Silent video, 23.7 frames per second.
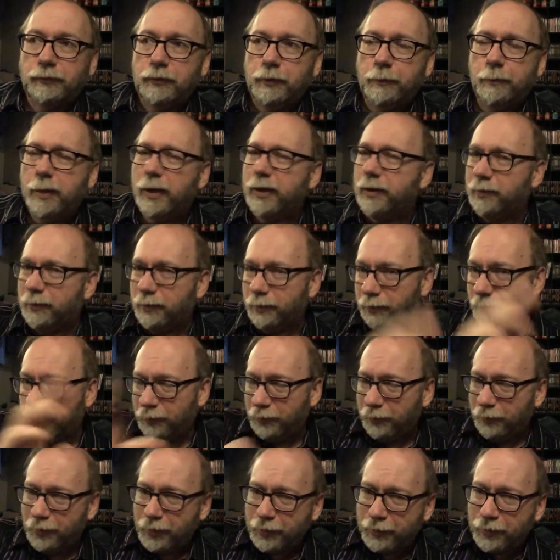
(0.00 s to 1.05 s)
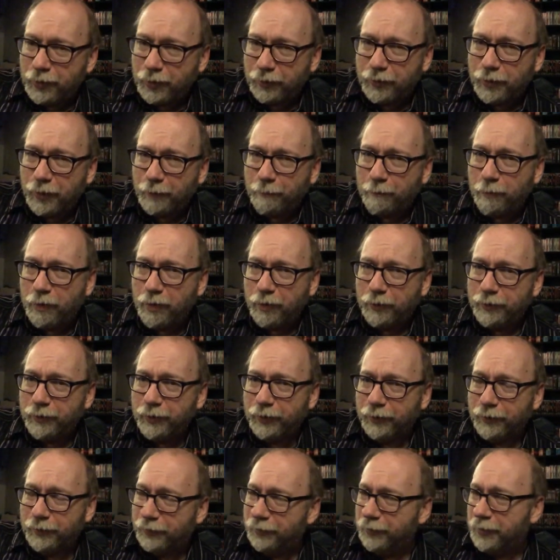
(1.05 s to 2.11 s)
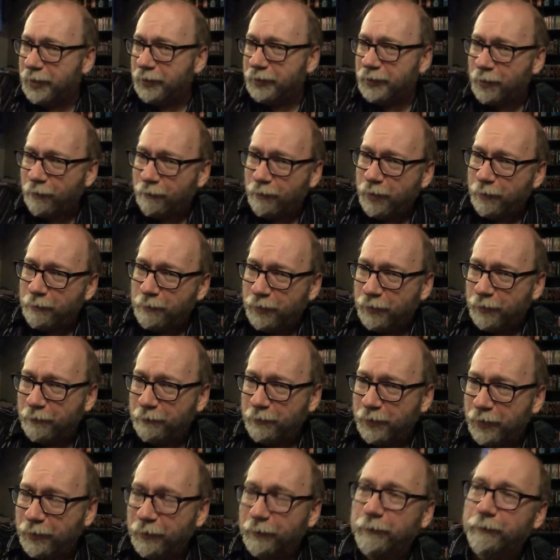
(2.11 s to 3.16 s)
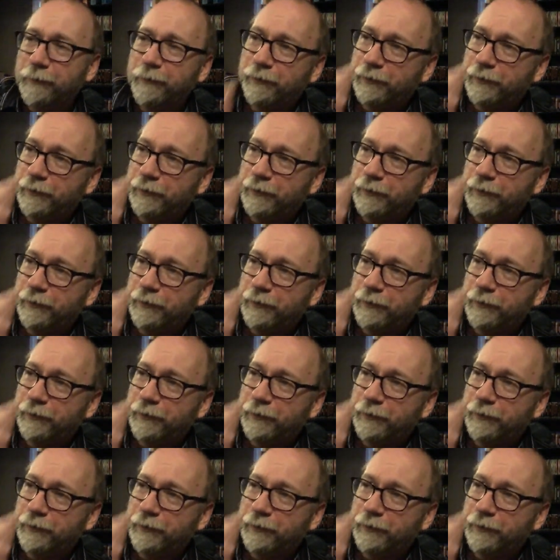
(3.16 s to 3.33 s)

But let's not talk politics. That's not what I'm here about.